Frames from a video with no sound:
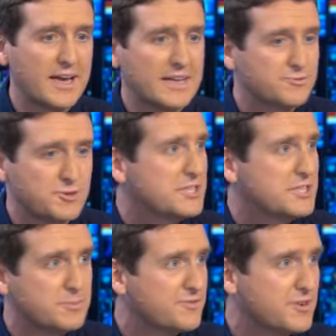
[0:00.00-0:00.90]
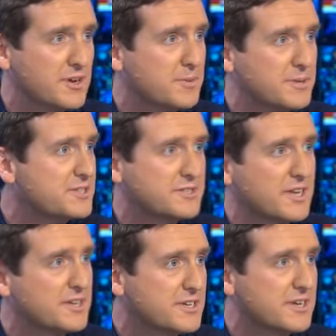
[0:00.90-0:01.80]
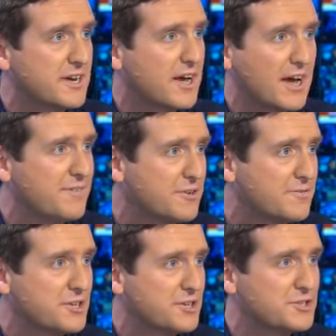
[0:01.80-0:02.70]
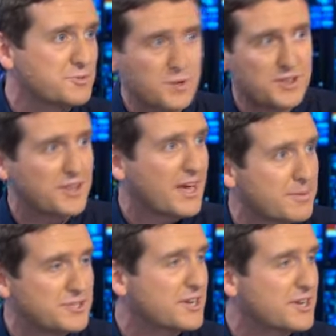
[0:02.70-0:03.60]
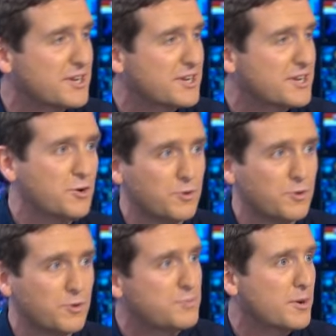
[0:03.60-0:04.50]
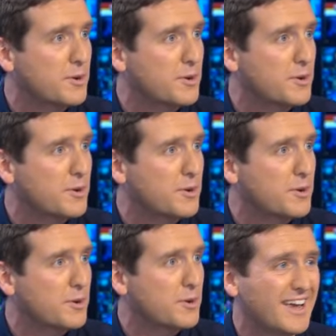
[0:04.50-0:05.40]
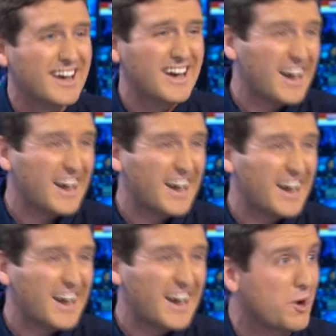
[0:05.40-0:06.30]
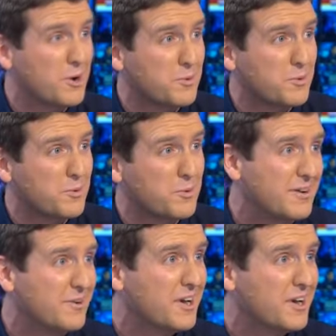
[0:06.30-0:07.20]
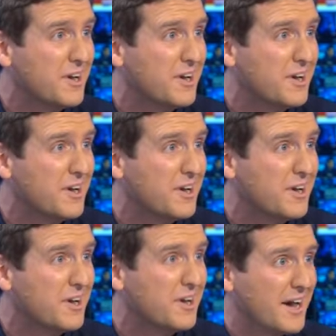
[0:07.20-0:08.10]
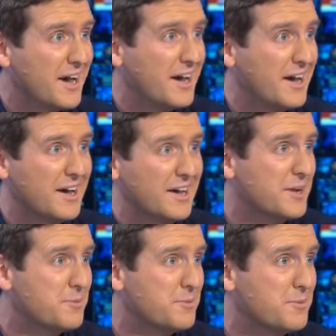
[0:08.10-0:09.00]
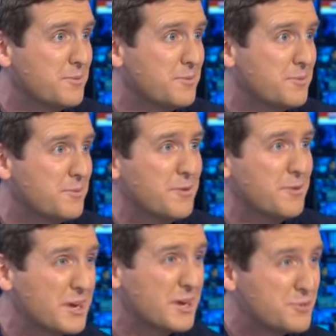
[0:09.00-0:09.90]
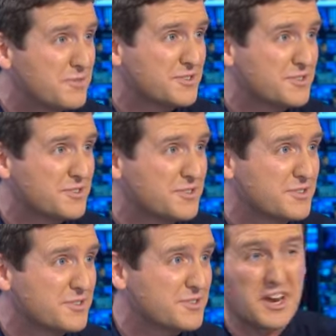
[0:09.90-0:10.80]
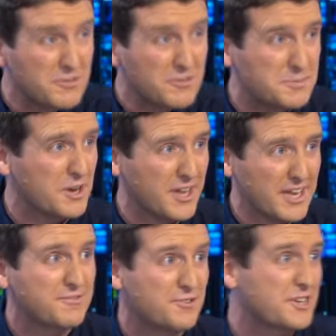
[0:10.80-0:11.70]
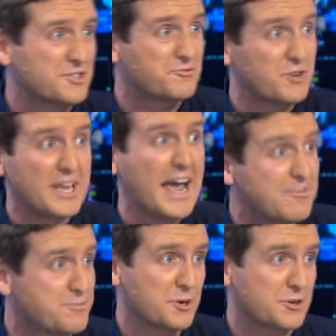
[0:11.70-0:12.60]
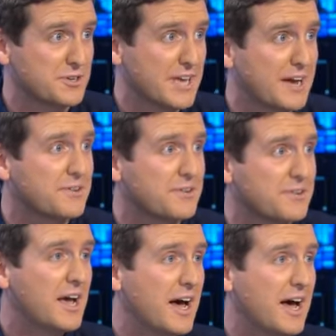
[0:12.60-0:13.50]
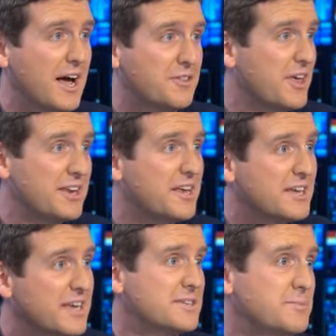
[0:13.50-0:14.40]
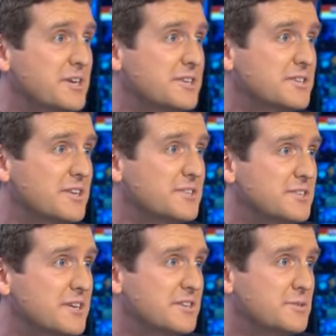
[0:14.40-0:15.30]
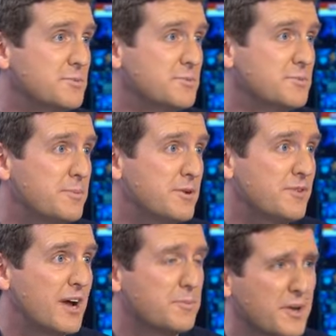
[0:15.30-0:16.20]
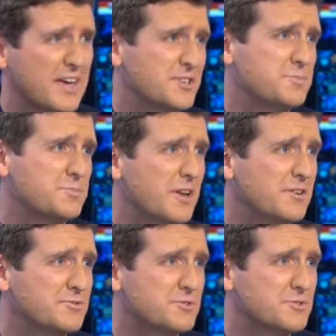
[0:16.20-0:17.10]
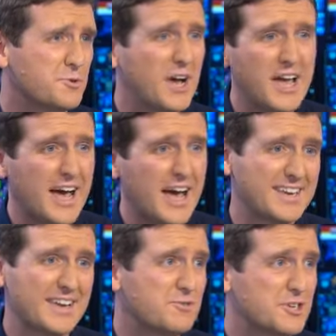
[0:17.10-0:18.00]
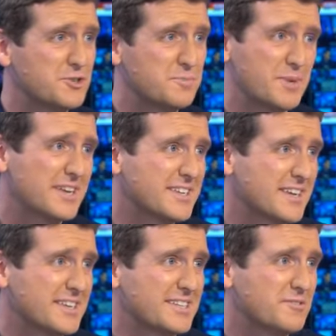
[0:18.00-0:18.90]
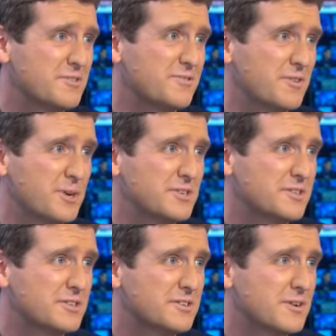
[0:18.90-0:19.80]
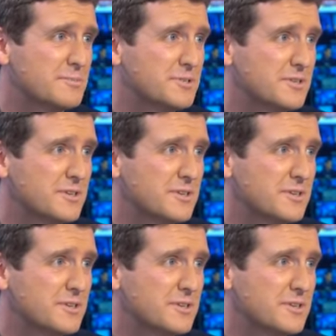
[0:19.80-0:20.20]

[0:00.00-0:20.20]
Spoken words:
It's reasonable for ministers then to have a conversation with the Cabinet Secretary or with the Prime Minister and say, actually, it's not quite working out. Can we think about how we can improve the situation? And ultimately, if relations really have broken down, then yes, it makes sense to move people around, but that should be a last resort, and it really shouldn't be litigated through the front page of the Times.